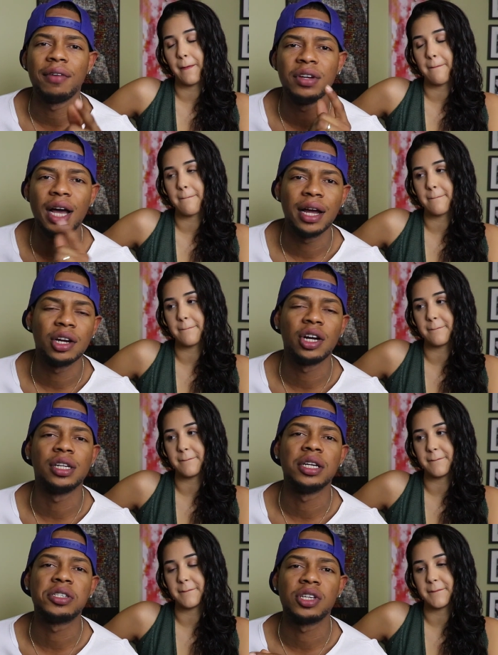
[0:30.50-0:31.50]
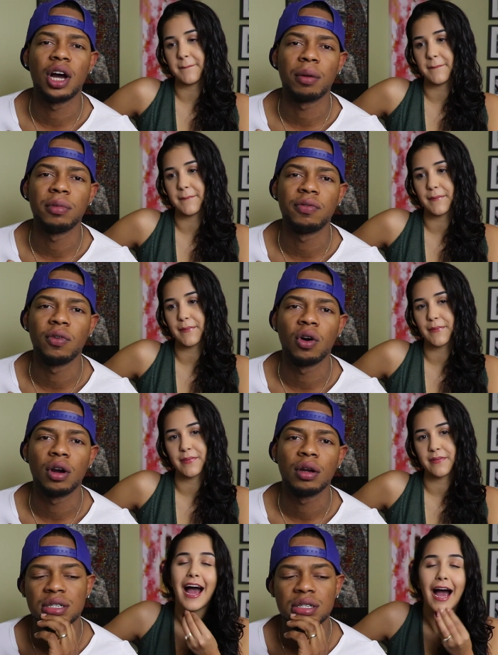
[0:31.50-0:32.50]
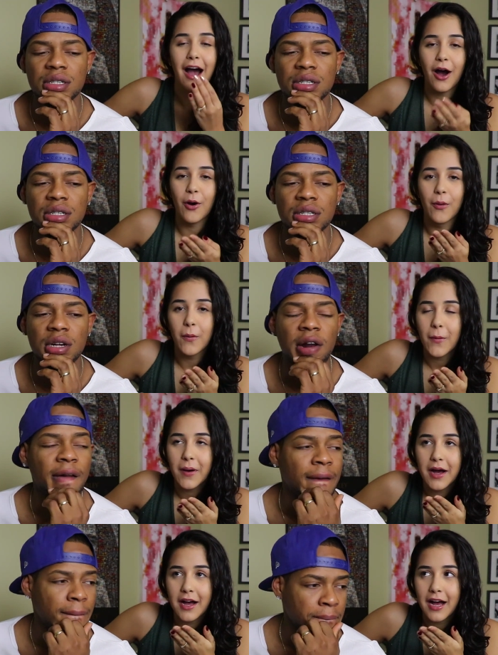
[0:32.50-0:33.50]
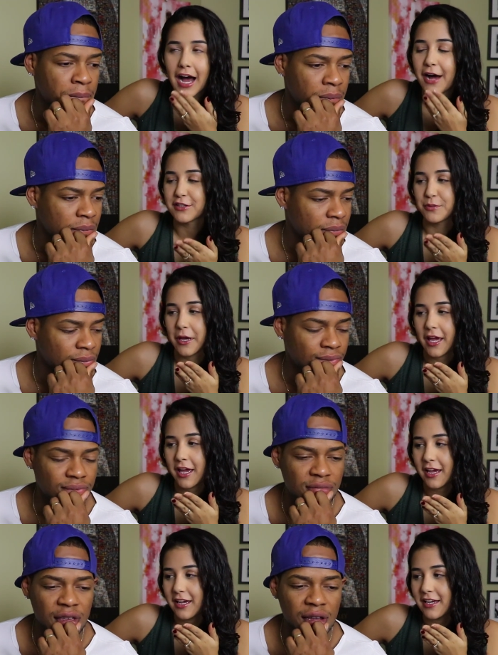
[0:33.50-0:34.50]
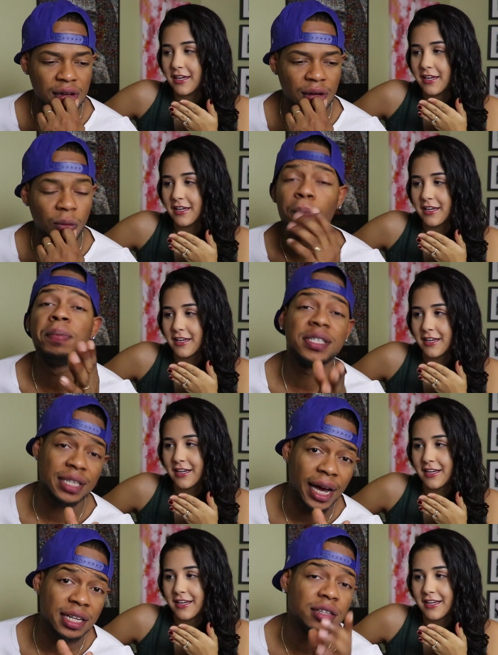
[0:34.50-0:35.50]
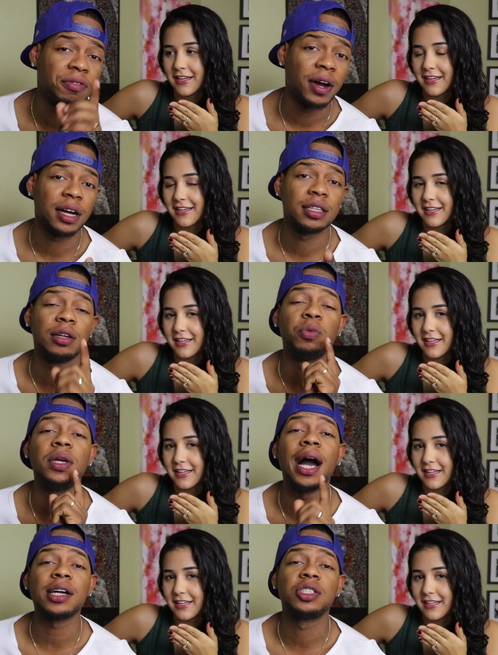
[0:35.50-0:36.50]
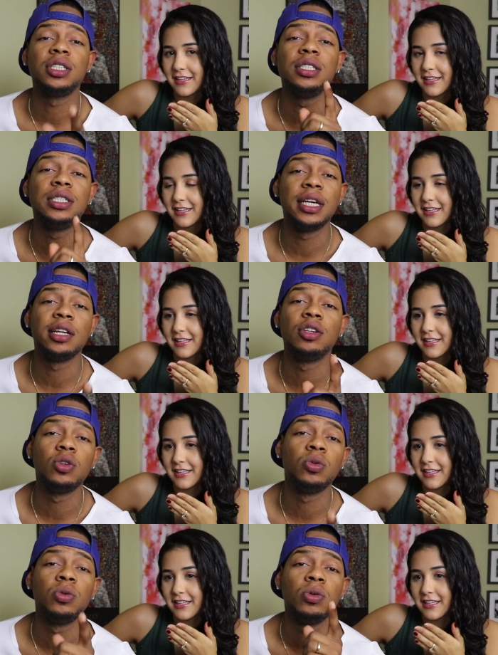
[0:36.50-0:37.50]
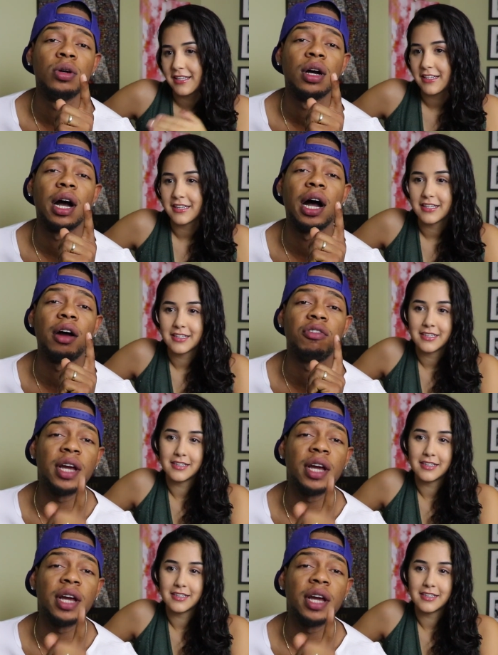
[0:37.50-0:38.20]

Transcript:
Speaker 1: have not heard this song before.
Speaker 2: How? How, Sway?
Speaker 1: Besides the fact that we actually did do a